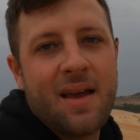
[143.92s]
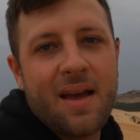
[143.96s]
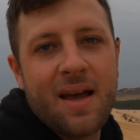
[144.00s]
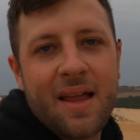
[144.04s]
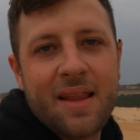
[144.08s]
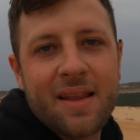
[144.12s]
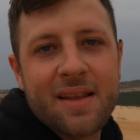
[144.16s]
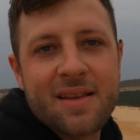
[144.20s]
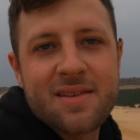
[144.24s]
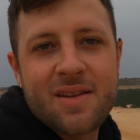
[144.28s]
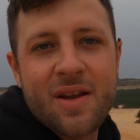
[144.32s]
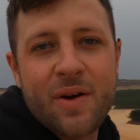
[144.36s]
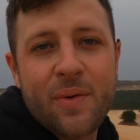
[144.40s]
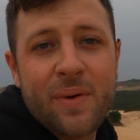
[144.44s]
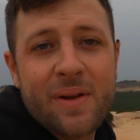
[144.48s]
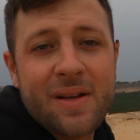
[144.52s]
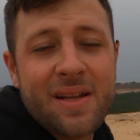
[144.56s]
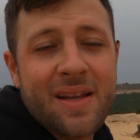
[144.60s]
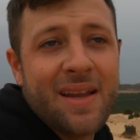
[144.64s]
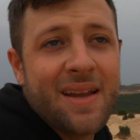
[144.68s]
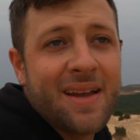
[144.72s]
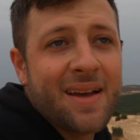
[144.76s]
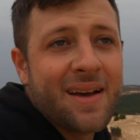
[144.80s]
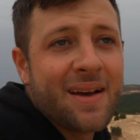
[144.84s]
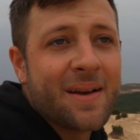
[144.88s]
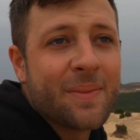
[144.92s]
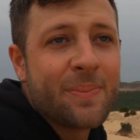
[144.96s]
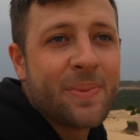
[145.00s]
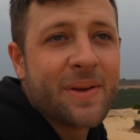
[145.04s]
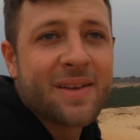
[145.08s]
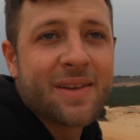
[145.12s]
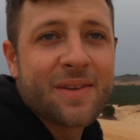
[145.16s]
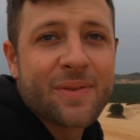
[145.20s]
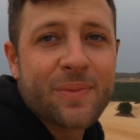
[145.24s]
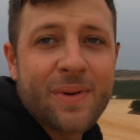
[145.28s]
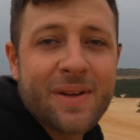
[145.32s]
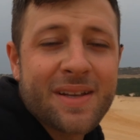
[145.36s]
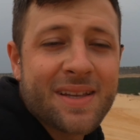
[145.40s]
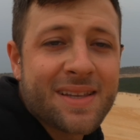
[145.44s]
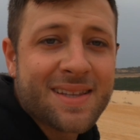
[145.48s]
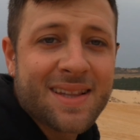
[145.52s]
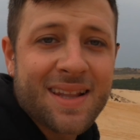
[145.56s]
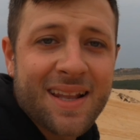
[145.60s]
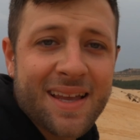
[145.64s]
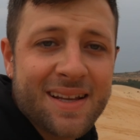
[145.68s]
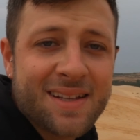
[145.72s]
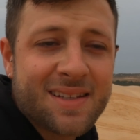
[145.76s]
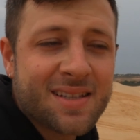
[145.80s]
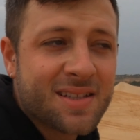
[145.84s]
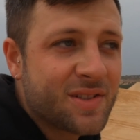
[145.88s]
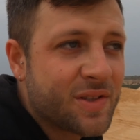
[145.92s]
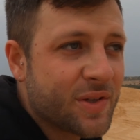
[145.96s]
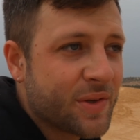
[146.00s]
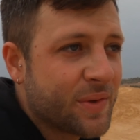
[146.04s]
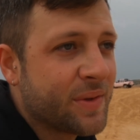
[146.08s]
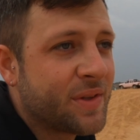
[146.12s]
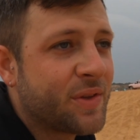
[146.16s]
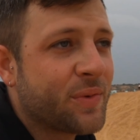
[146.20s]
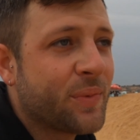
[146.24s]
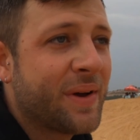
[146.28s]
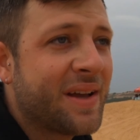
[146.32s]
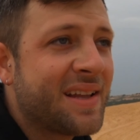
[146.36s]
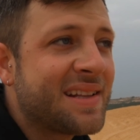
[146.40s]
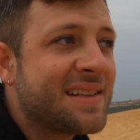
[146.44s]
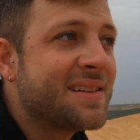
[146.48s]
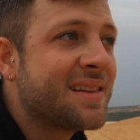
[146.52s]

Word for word: And there's no one here because one, it's late, two, it's wet,